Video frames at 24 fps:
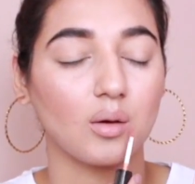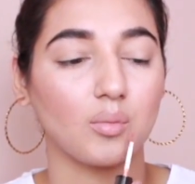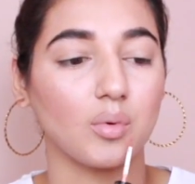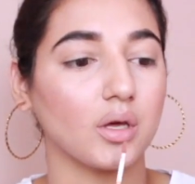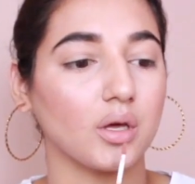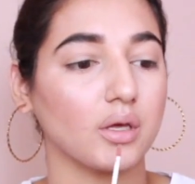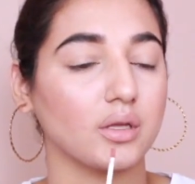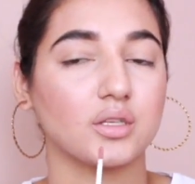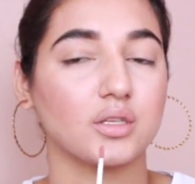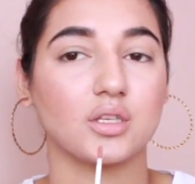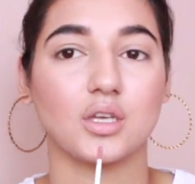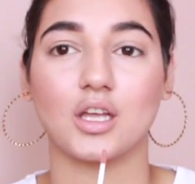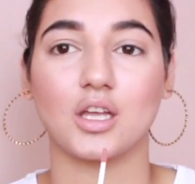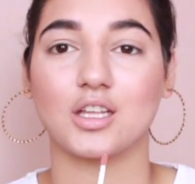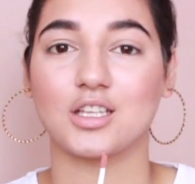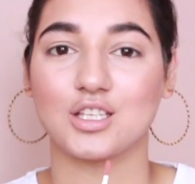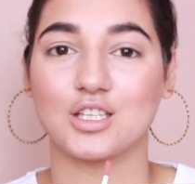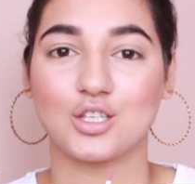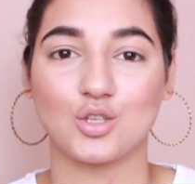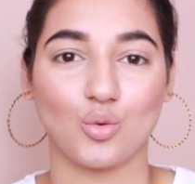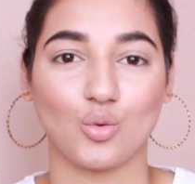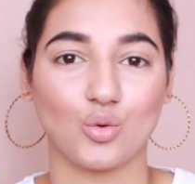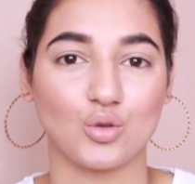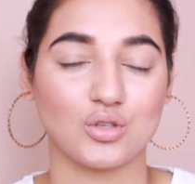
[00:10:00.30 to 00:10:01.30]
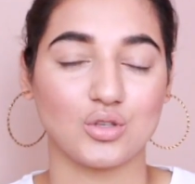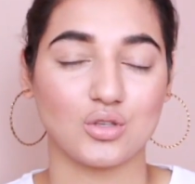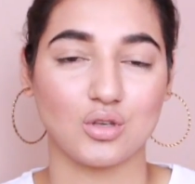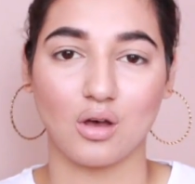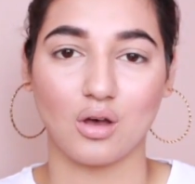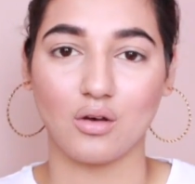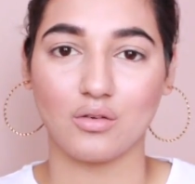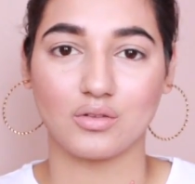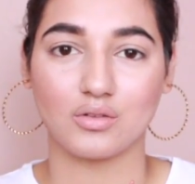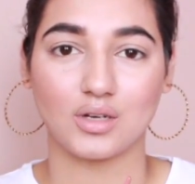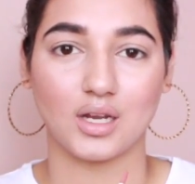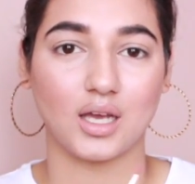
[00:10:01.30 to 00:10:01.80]
but it's so
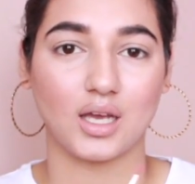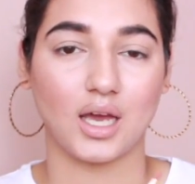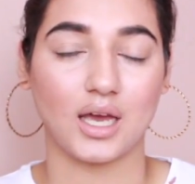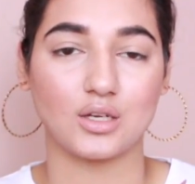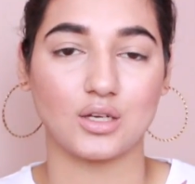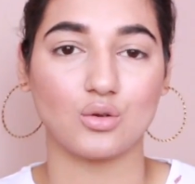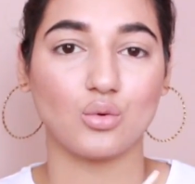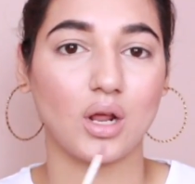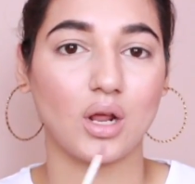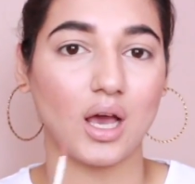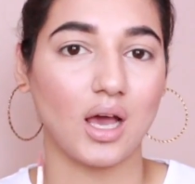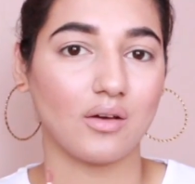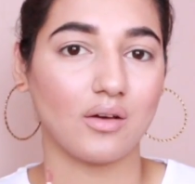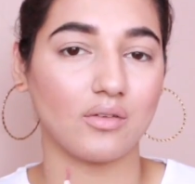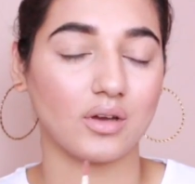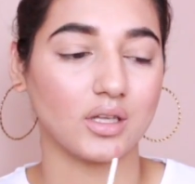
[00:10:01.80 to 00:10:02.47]
soft. Like, I don't have